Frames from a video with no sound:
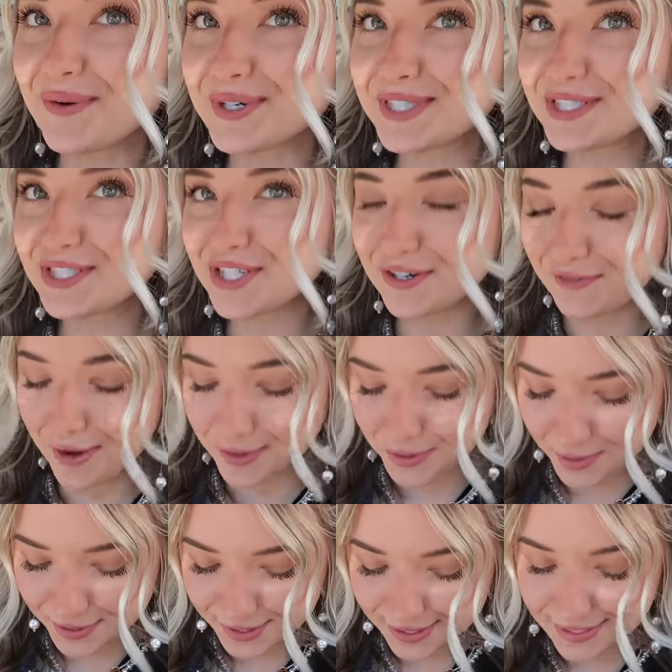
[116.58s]
I wasn't sure if I was
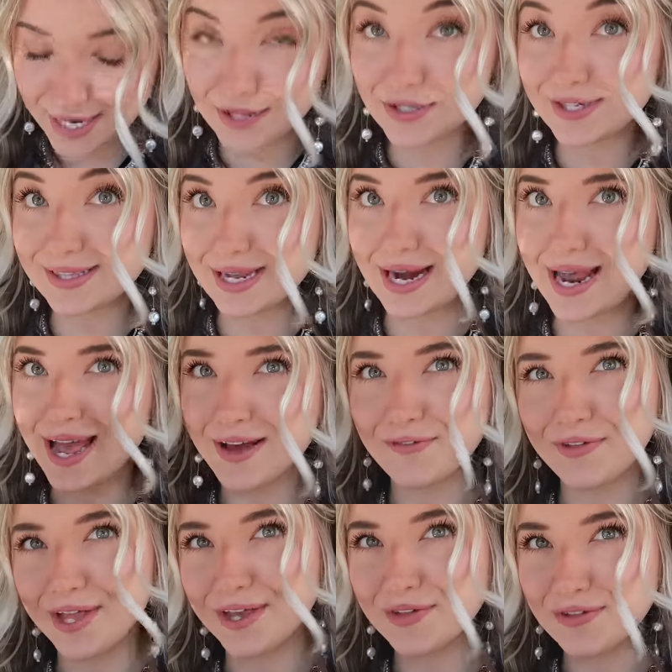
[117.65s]
supposed to tell her that I have
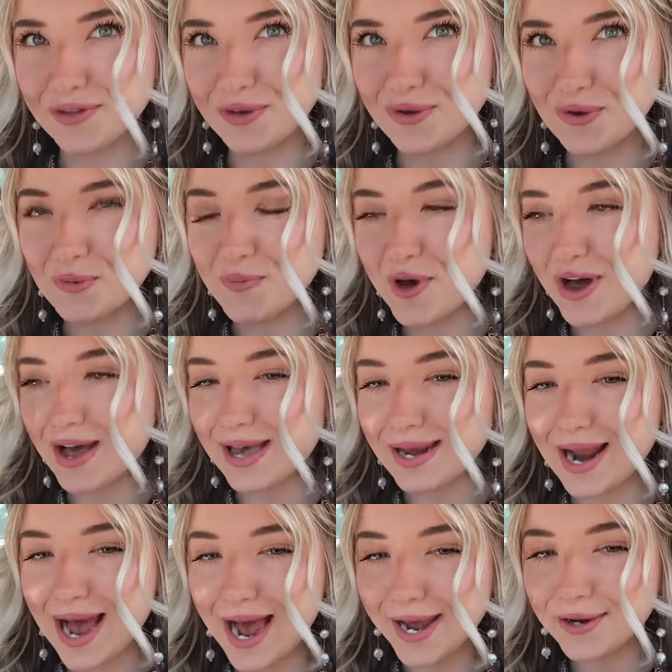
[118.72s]
like the
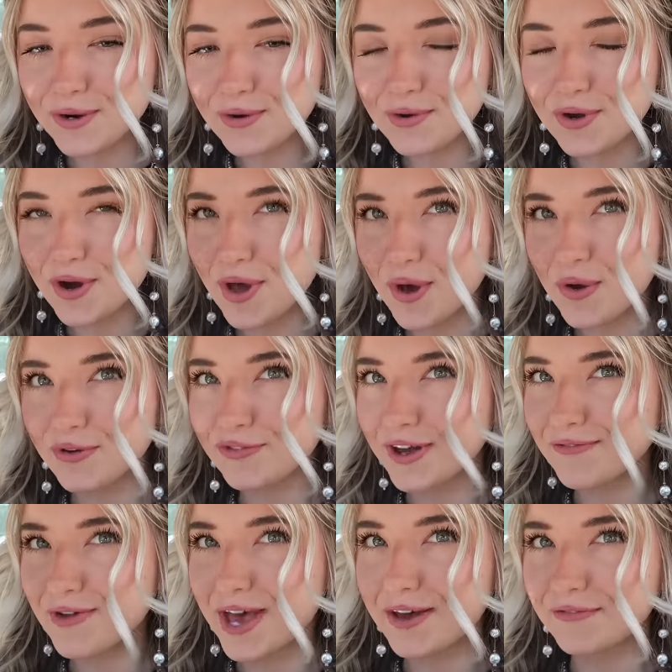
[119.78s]
coupon. I don't know if
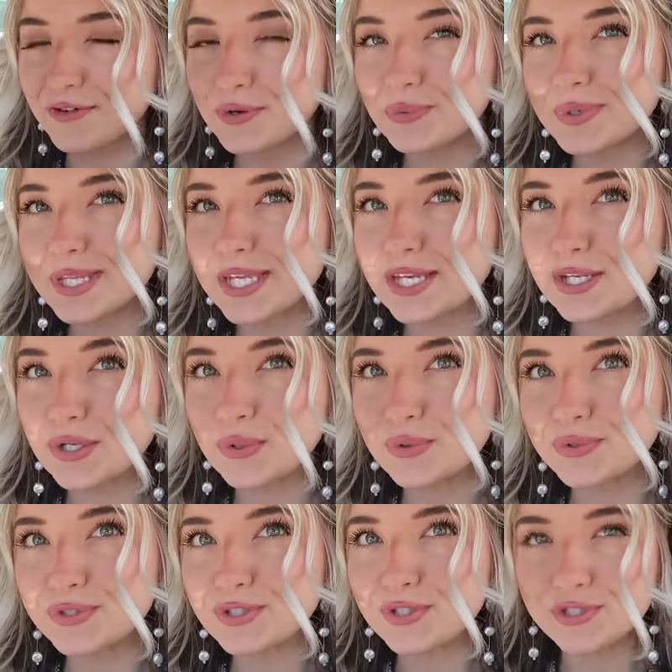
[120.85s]
I've ever really
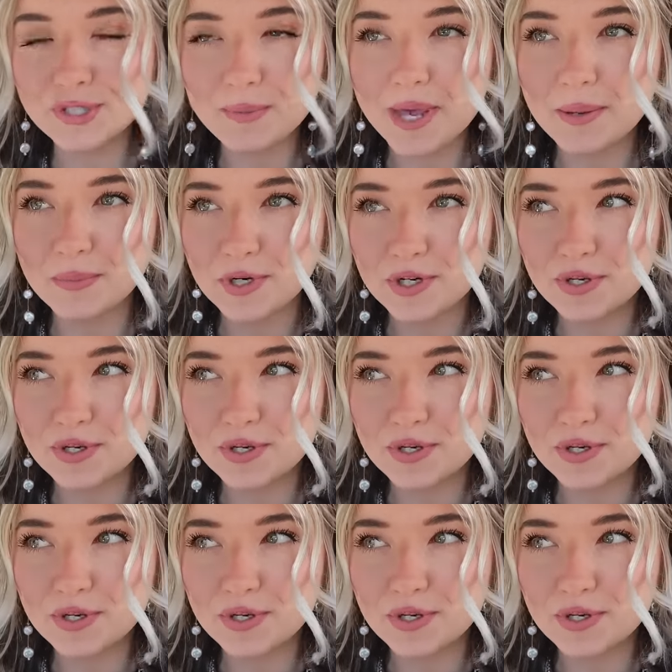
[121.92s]
used newspaper